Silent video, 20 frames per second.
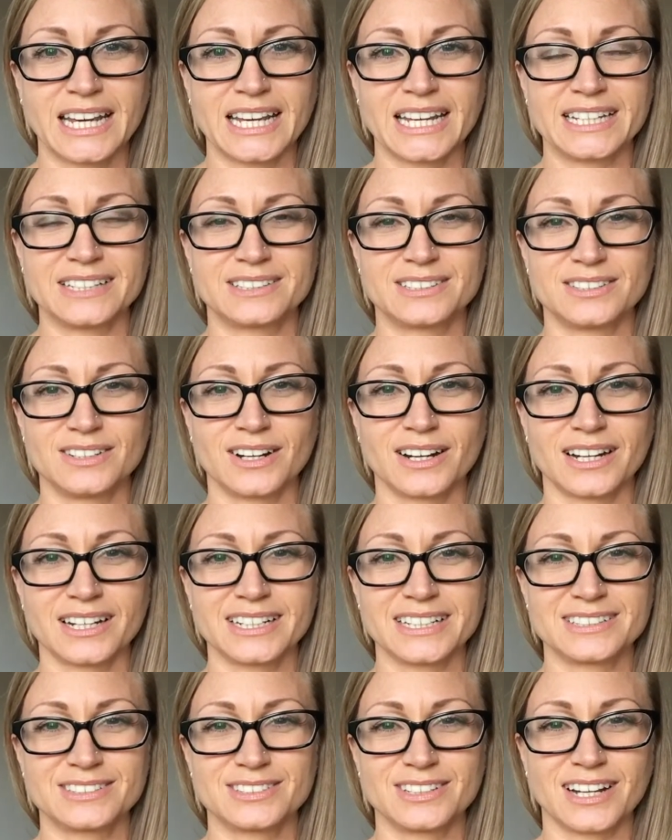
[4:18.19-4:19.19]
it's not
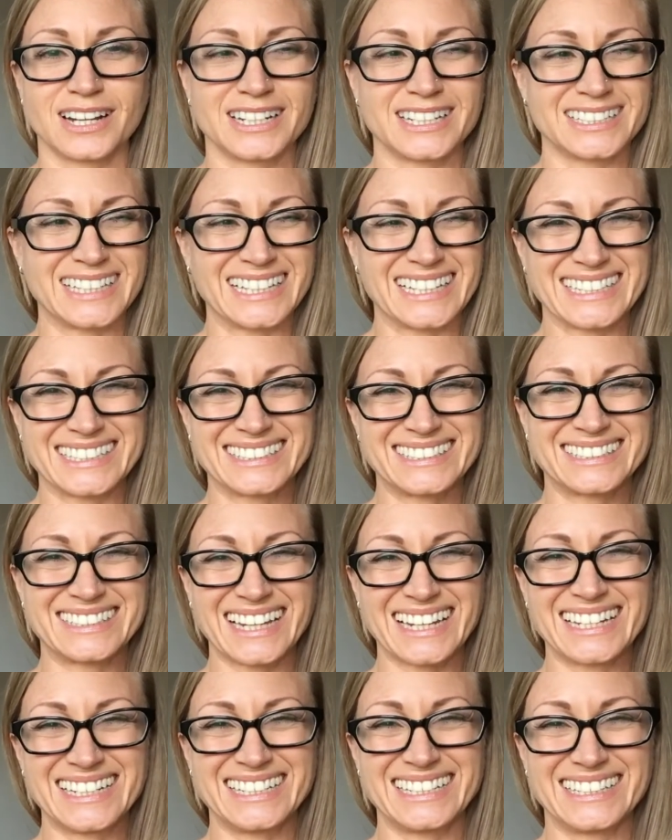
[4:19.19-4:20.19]
it's not like
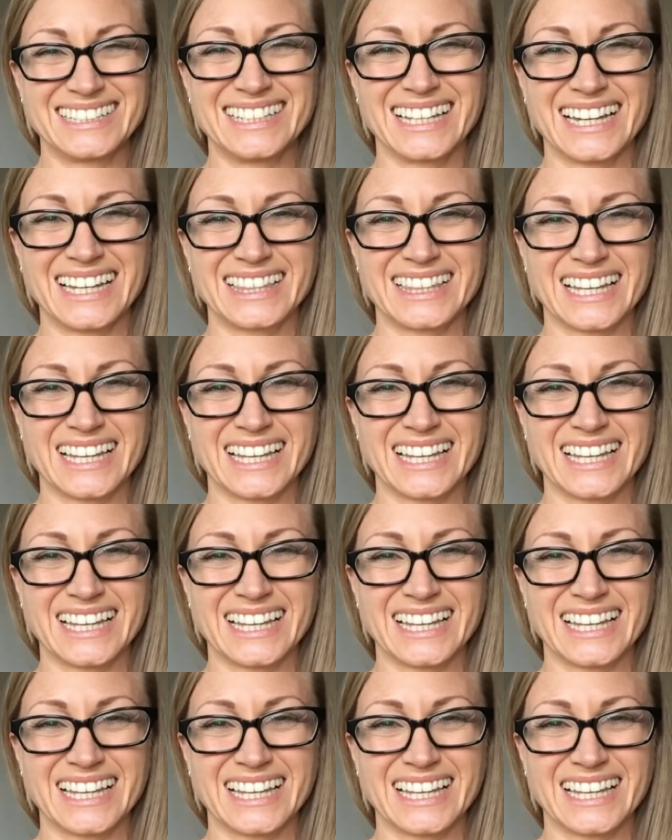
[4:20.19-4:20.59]
excited like